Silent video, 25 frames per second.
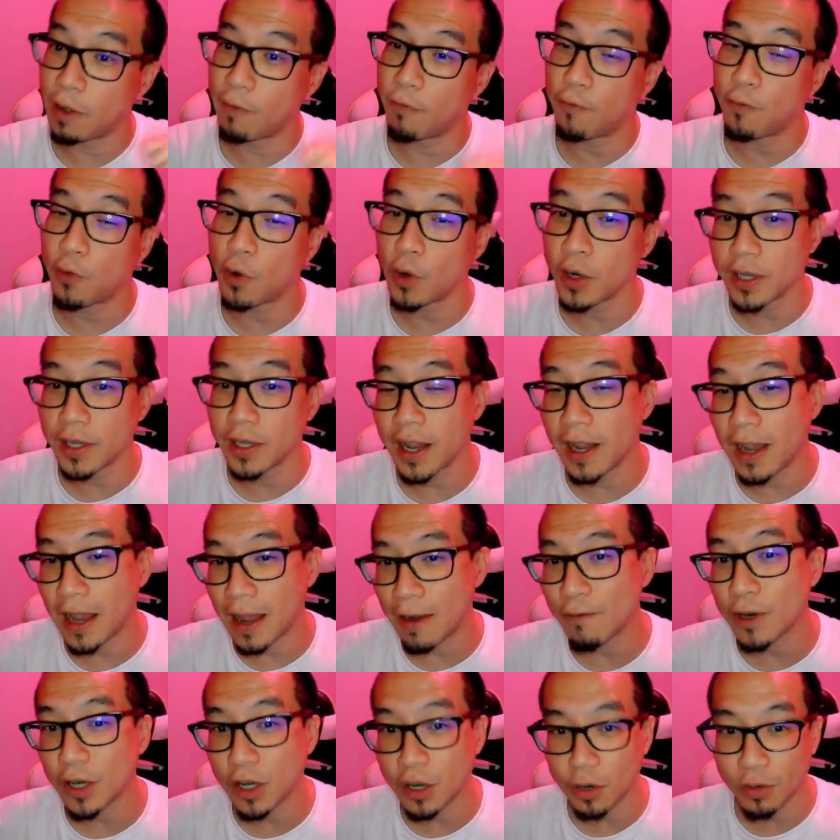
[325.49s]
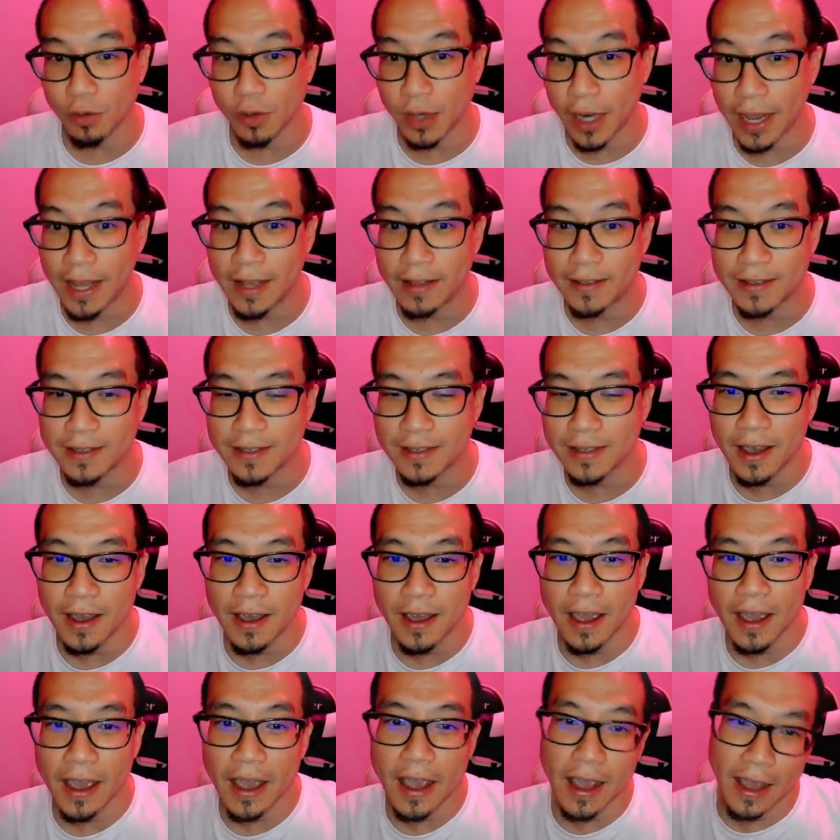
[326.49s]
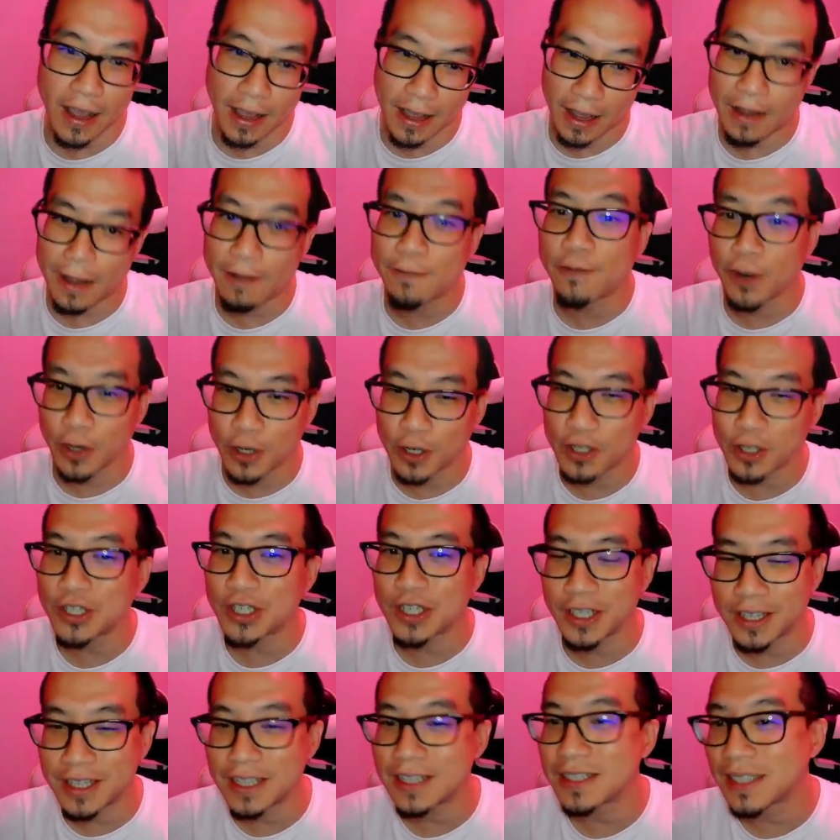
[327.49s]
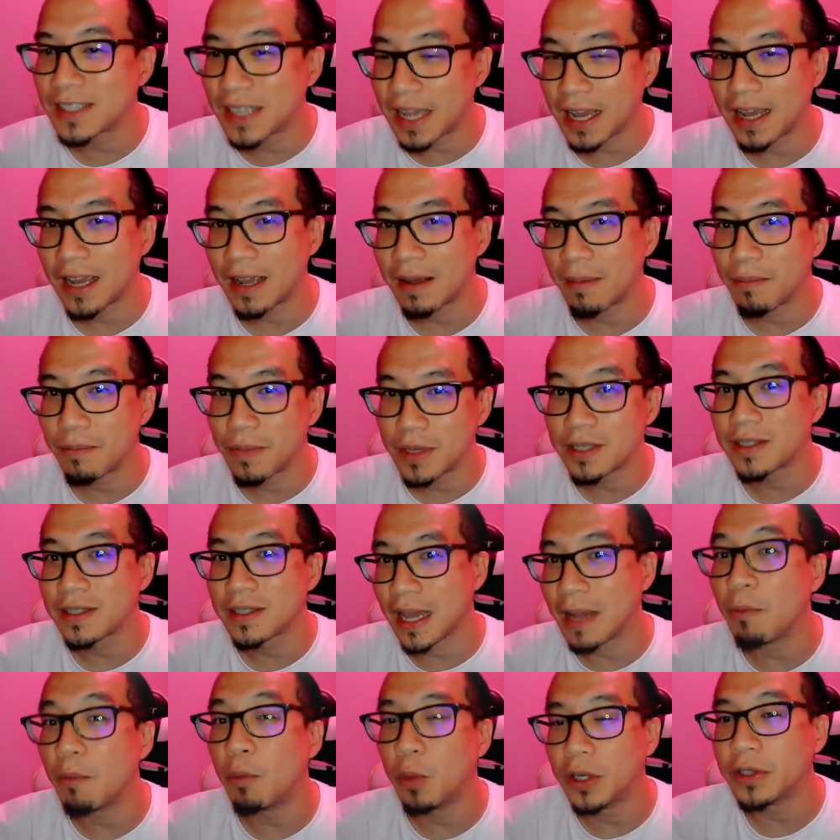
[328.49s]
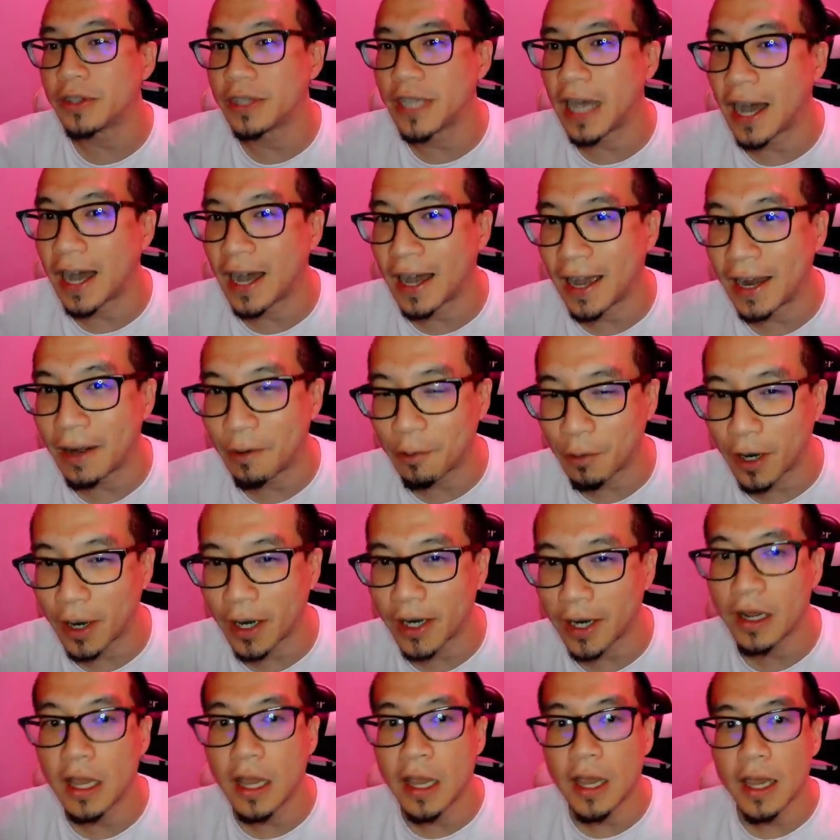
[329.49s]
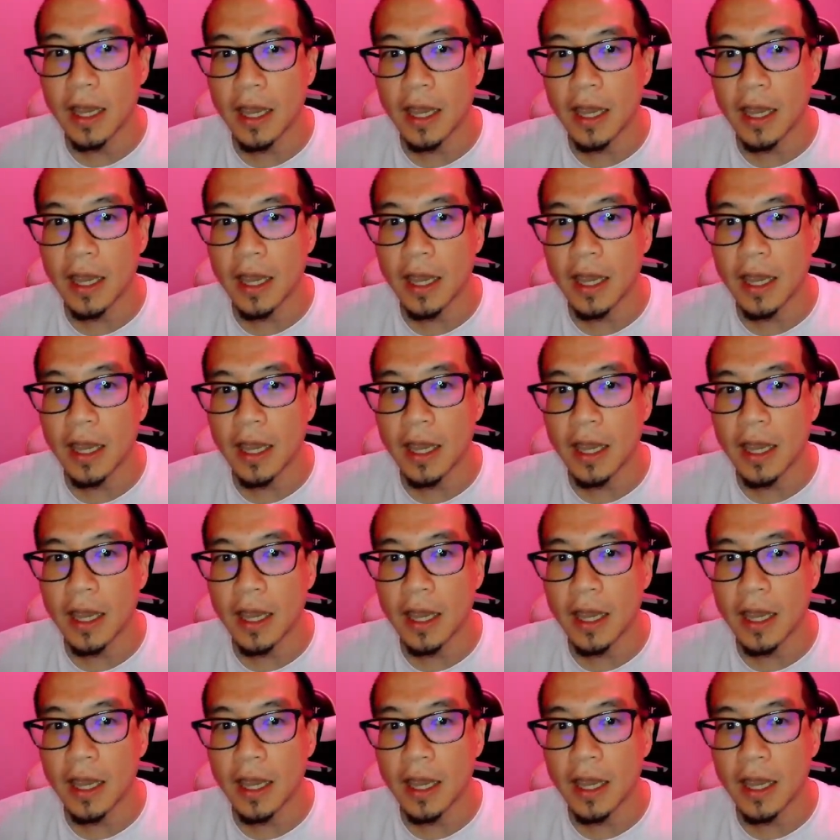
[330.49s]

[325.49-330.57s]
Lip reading: If Fortnite ever creates a version of this game will die, right?